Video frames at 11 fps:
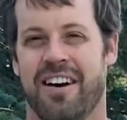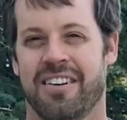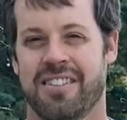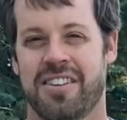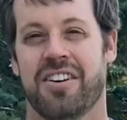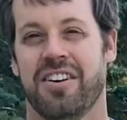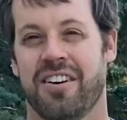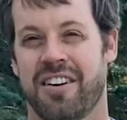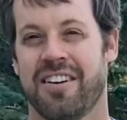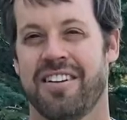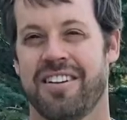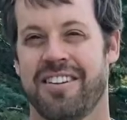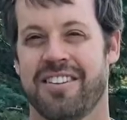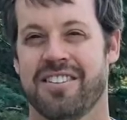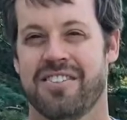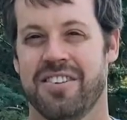secure in
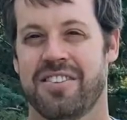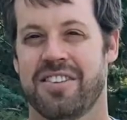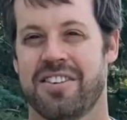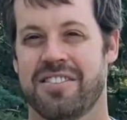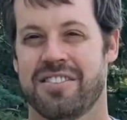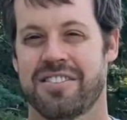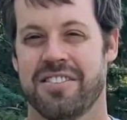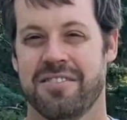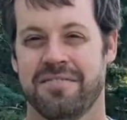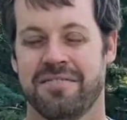its future. So